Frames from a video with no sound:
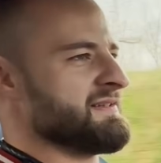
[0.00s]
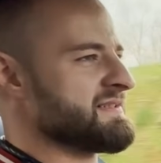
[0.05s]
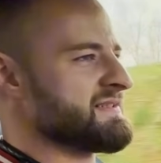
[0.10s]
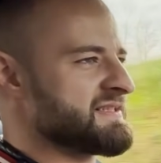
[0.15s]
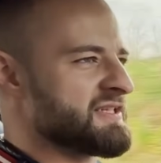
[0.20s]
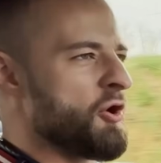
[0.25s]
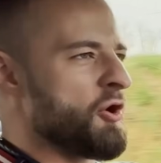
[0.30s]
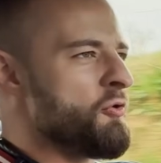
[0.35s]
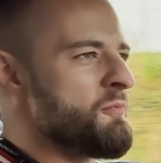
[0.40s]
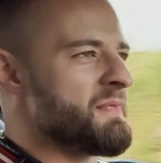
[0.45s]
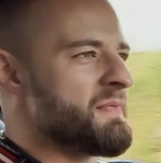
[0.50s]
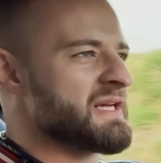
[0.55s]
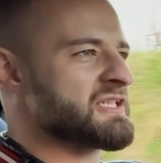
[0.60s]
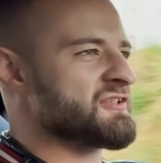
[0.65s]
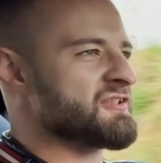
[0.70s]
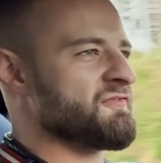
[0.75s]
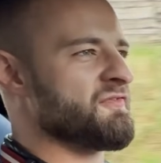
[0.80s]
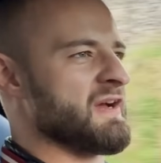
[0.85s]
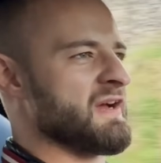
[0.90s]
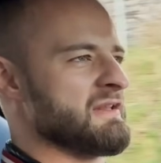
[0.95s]
So much
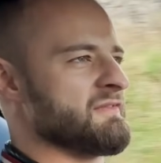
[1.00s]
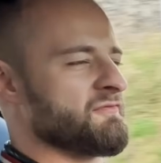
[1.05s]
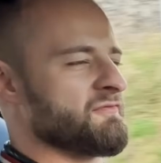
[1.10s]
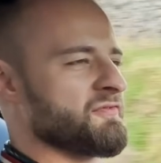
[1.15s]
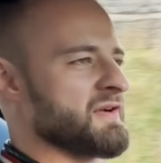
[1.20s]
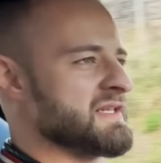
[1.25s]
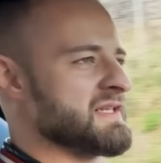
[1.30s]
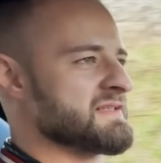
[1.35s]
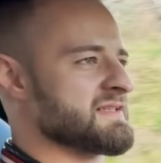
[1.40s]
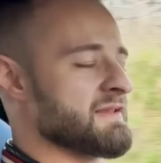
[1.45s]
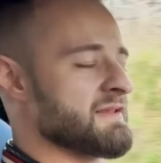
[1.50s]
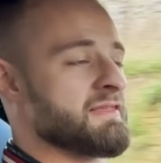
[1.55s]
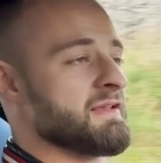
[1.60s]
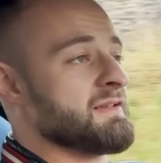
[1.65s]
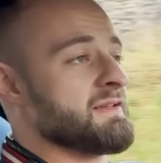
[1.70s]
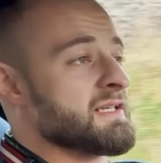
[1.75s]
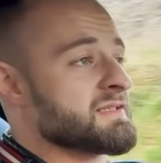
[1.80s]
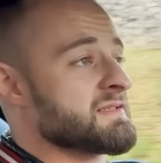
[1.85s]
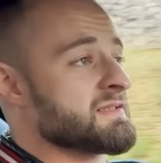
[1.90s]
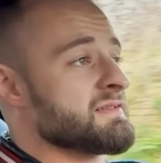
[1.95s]
fun, friends. I think
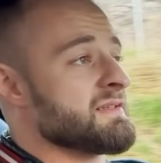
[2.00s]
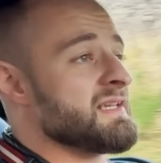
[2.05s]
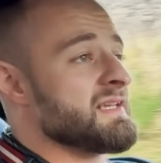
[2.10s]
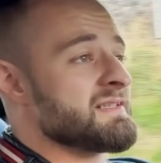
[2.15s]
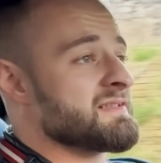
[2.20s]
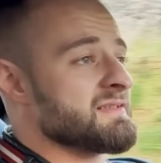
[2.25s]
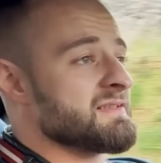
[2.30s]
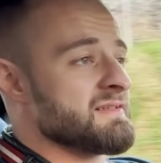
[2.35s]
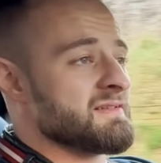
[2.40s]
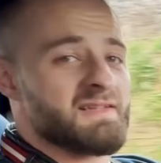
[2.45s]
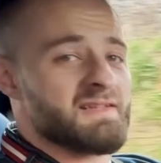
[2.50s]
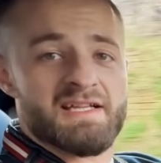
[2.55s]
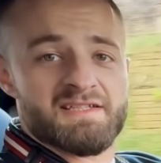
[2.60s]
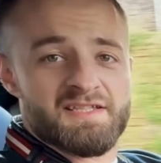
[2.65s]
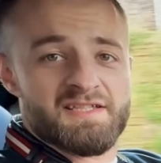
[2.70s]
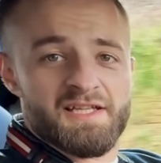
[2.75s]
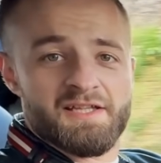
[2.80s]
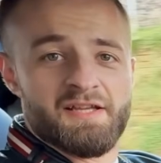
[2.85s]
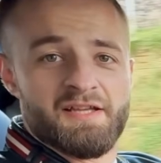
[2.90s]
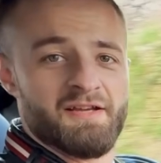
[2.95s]
that's
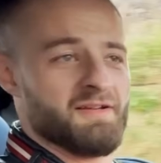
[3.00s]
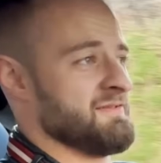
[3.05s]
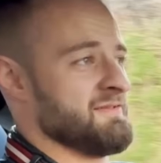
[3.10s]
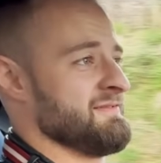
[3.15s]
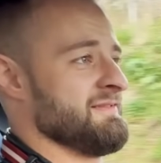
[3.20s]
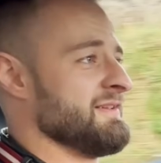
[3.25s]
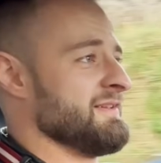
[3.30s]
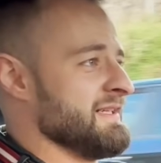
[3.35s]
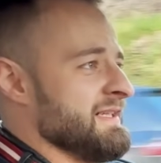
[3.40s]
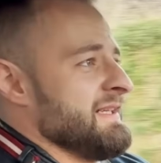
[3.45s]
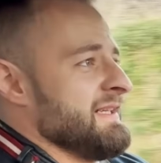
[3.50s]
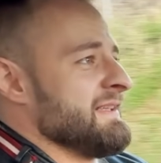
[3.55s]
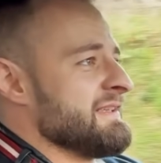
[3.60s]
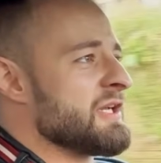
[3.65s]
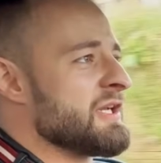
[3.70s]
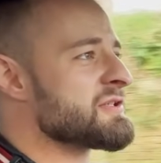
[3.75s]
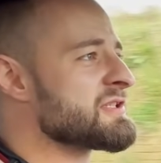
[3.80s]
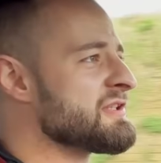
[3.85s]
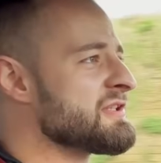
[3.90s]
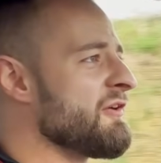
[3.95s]
it.
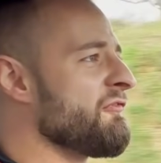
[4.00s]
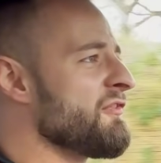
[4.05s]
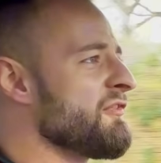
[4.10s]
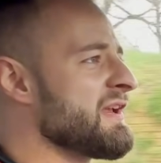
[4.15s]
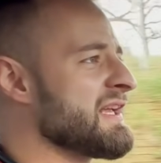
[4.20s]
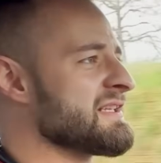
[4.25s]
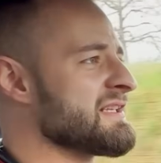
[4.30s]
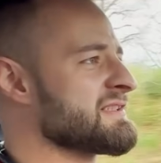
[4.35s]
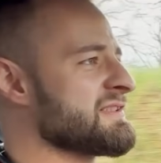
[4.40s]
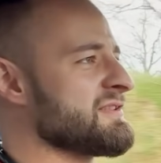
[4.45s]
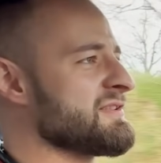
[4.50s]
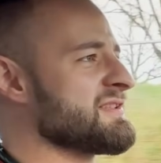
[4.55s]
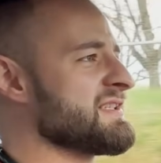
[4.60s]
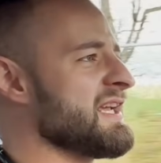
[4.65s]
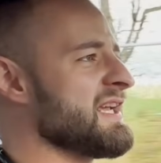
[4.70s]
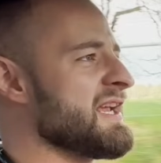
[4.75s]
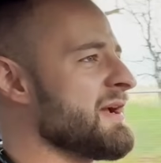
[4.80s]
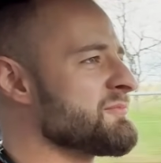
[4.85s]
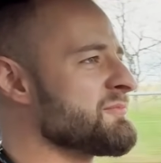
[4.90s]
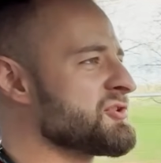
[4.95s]
There's nothing else to
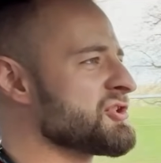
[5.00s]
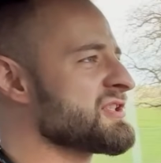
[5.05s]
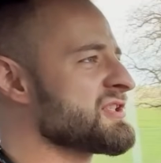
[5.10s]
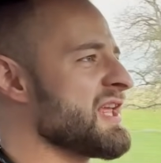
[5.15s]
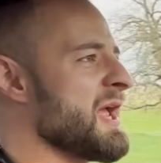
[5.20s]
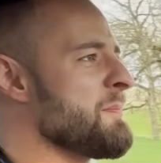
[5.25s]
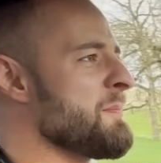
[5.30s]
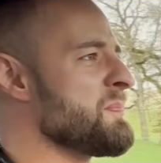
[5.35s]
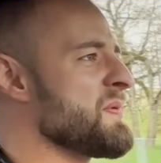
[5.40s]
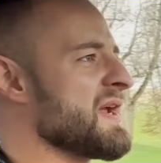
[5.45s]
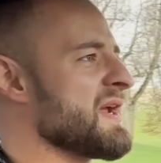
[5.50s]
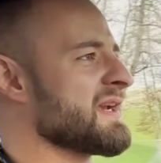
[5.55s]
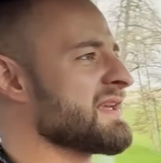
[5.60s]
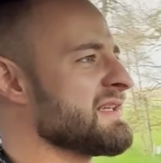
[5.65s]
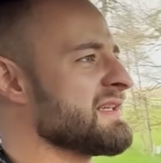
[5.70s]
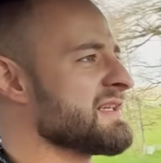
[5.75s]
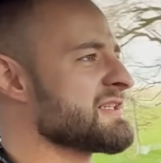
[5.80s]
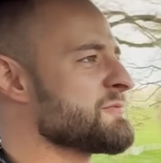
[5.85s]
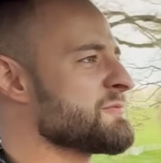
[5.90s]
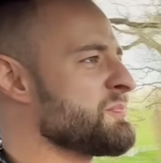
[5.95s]
say. I'm just happy I
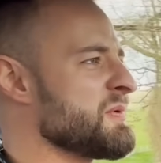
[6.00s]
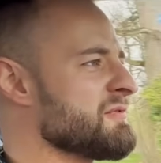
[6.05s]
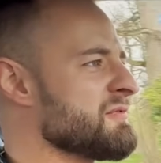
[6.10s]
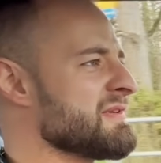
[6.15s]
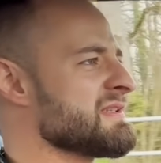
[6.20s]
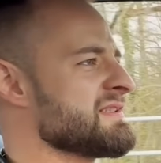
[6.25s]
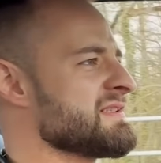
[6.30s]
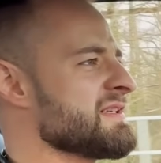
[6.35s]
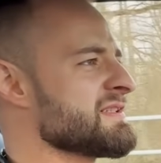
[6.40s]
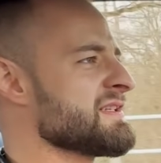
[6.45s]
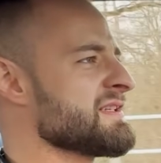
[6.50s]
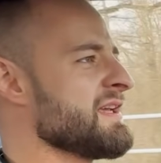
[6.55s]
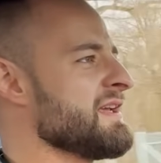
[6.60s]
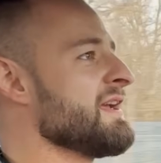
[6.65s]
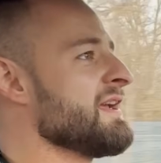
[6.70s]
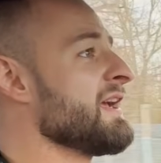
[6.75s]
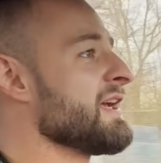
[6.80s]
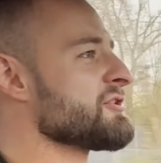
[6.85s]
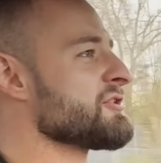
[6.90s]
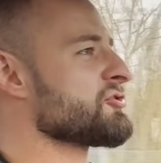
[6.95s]
can experience this
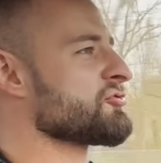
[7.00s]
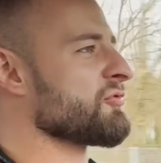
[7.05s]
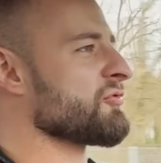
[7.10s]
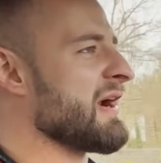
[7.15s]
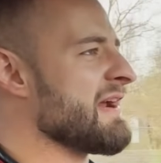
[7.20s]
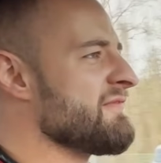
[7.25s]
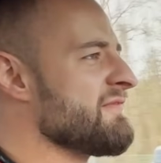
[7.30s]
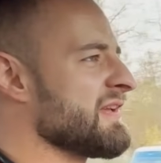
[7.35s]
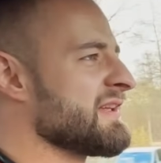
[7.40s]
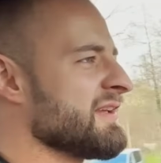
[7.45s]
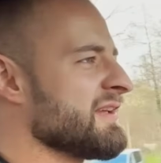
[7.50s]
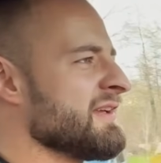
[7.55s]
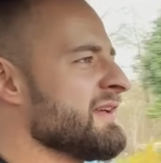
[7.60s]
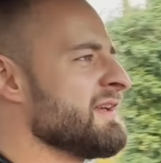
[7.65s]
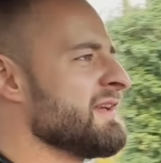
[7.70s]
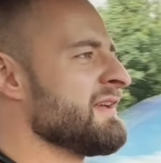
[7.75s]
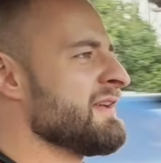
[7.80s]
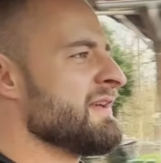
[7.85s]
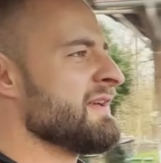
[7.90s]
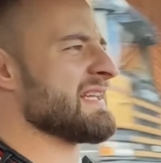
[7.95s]
and drive it.
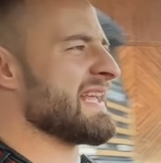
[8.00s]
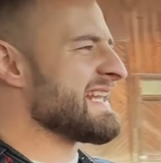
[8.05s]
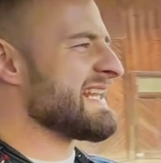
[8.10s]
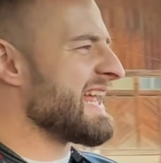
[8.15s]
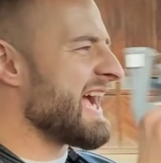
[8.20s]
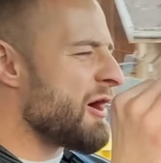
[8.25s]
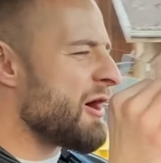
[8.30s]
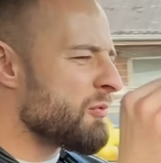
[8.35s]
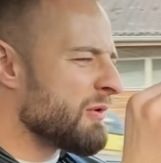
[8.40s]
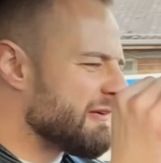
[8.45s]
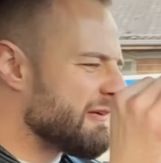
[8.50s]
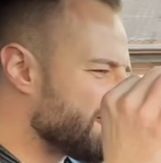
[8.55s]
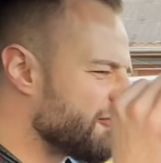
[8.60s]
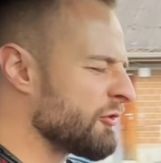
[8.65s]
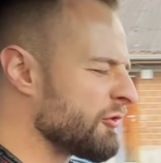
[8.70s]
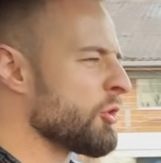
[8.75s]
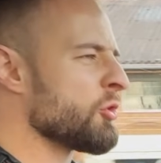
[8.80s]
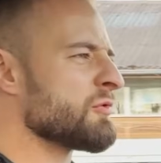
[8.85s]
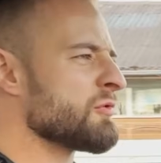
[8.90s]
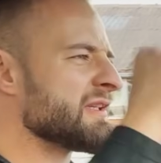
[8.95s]
And I will
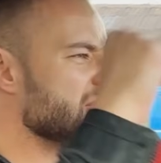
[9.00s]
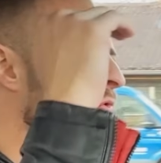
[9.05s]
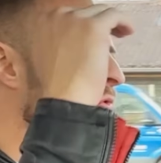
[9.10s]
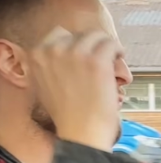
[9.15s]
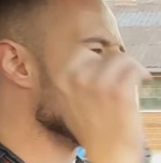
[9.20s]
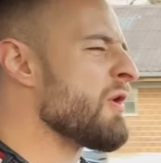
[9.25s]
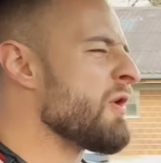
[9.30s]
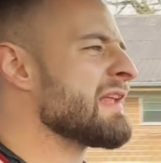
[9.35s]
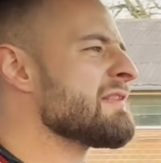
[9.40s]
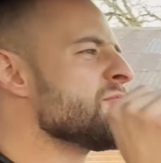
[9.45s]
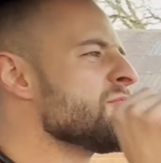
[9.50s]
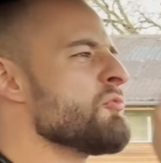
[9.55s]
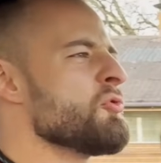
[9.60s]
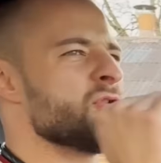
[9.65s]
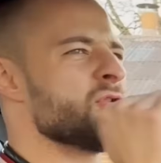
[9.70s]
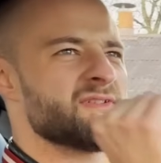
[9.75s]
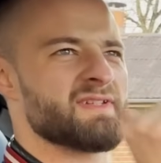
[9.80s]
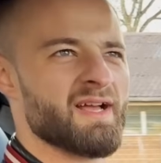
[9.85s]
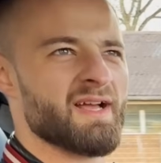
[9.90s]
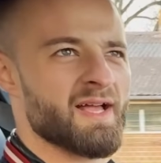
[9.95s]
floor it one
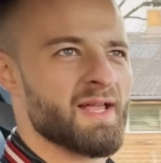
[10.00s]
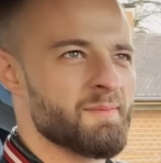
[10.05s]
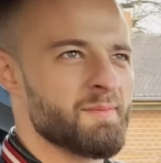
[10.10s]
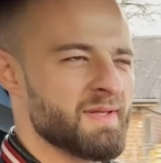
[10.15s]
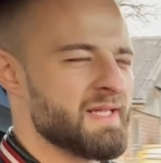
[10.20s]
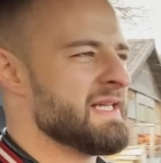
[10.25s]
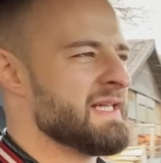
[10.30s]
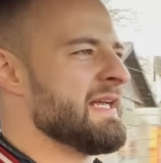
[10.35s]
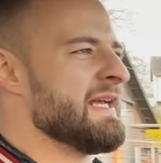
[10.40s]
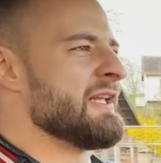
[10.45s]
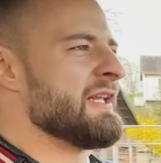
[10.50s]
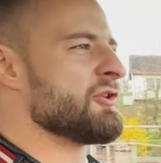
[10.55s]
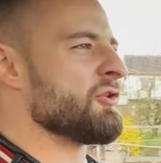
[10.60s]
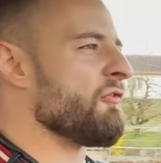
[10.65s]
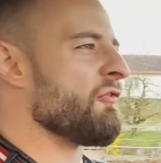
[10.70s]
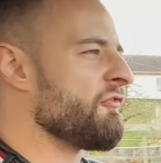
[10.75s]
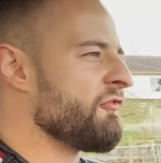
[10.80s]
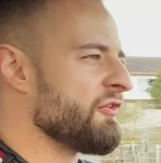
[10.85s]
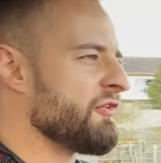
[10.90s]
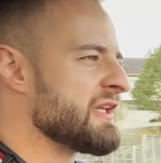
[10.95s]
more time to
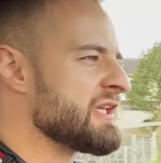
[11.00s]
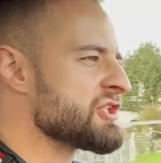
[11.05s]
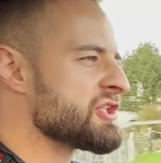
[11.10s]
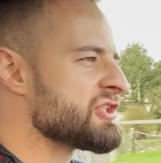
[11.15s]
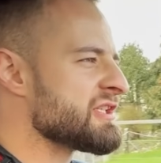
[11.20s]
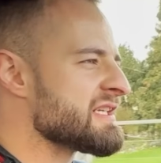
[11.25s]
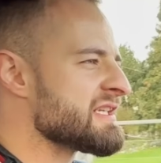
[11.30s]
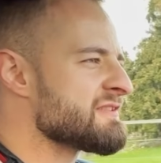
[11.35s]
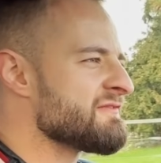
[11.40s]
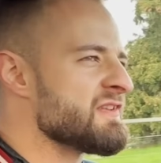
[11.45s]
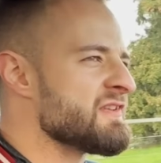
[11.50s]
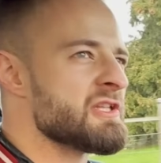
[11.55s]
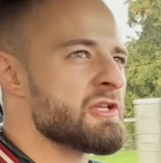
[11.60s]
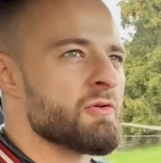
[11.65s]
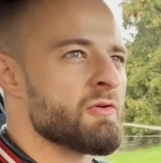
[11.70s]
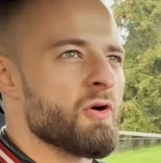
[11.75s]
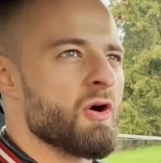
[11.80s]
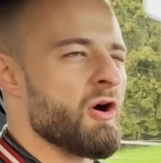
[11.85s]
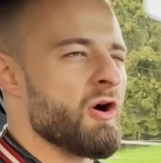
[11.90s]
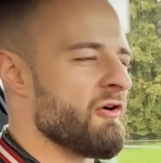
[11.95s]
finish this
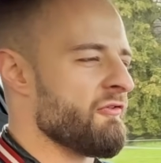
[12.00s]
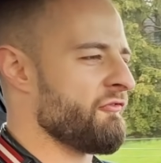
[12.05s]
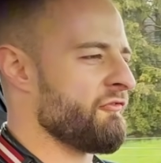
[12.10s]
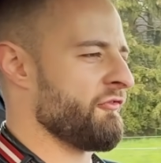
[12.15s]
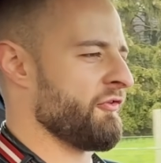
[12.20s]
video off.